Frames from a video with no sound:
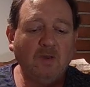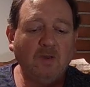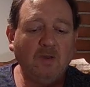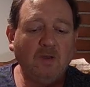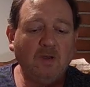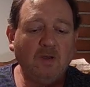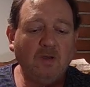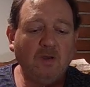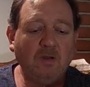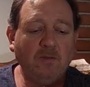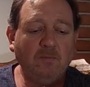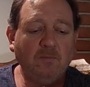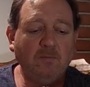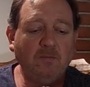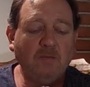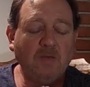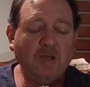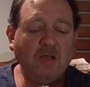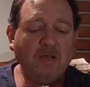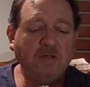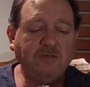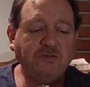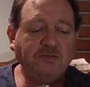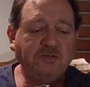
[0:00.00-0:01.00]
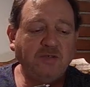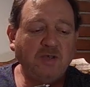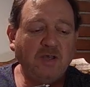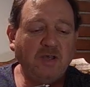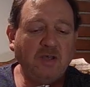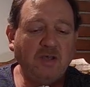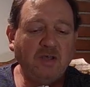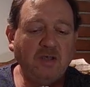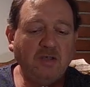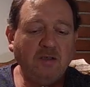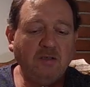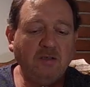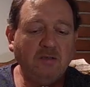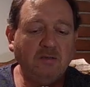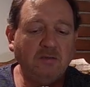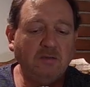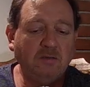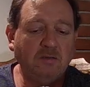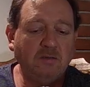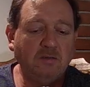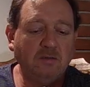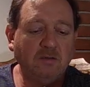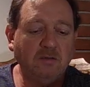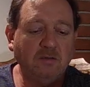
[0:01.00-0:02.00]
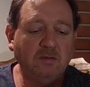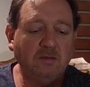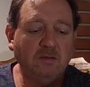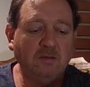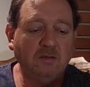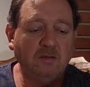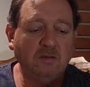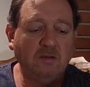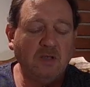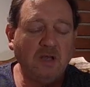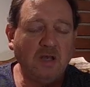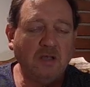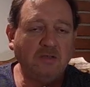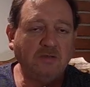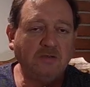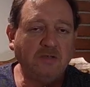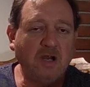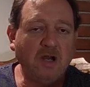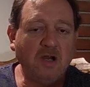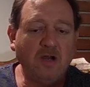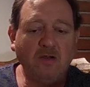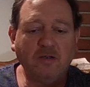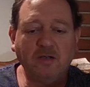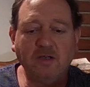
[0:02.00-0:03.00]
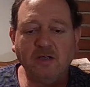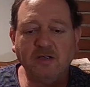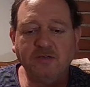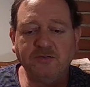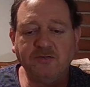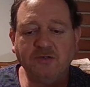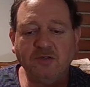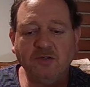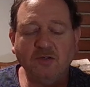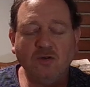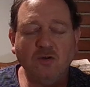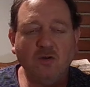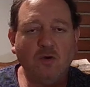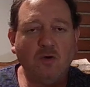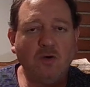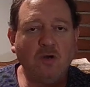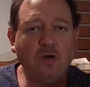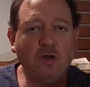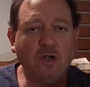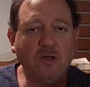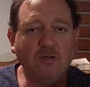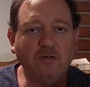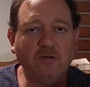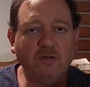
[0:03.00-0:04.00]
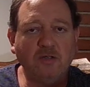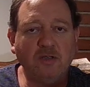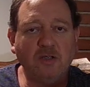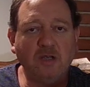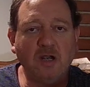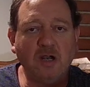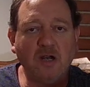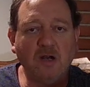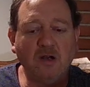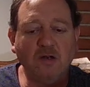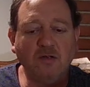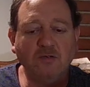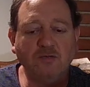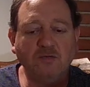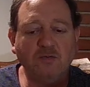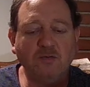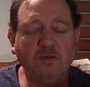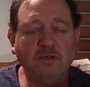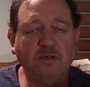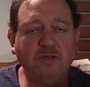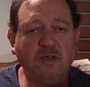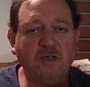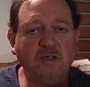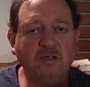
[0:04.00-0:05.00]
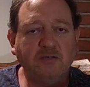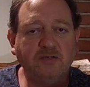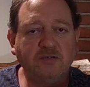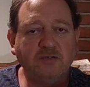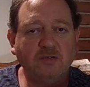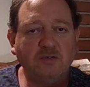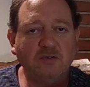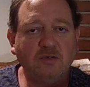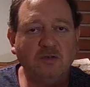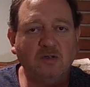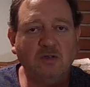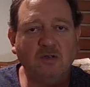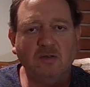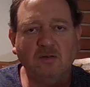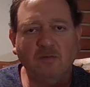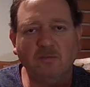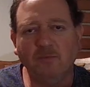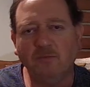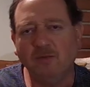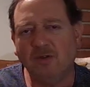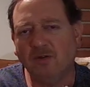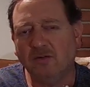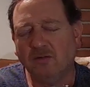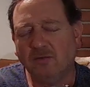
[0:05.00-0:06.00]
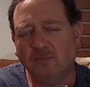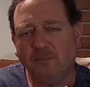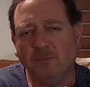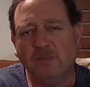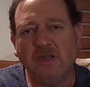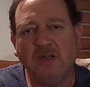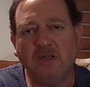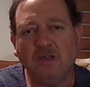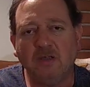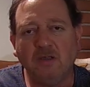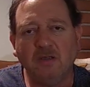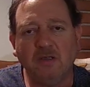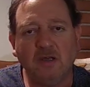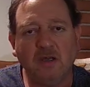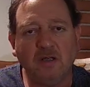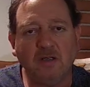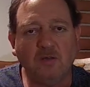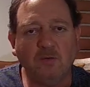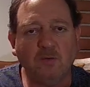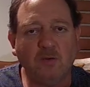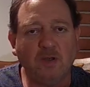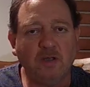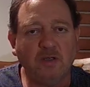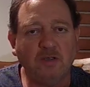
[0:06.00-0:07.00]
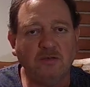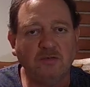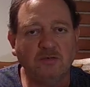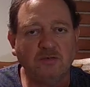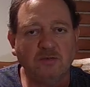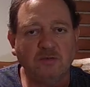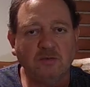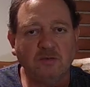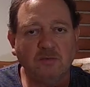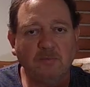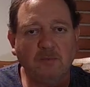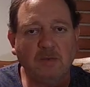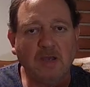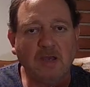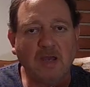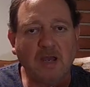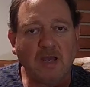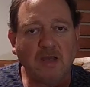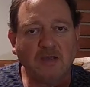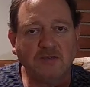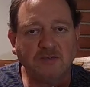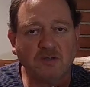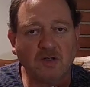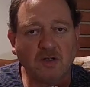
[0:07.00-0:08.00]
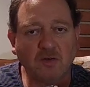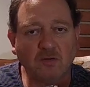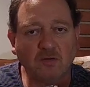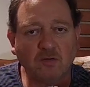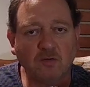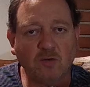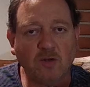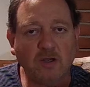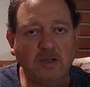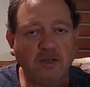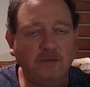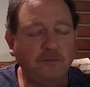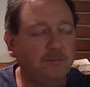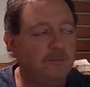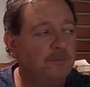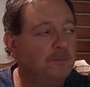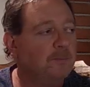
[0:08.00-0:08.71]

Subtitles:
I'd say on targets you can go 100 yards with this, or you know, me anyways. My eyes aren't great,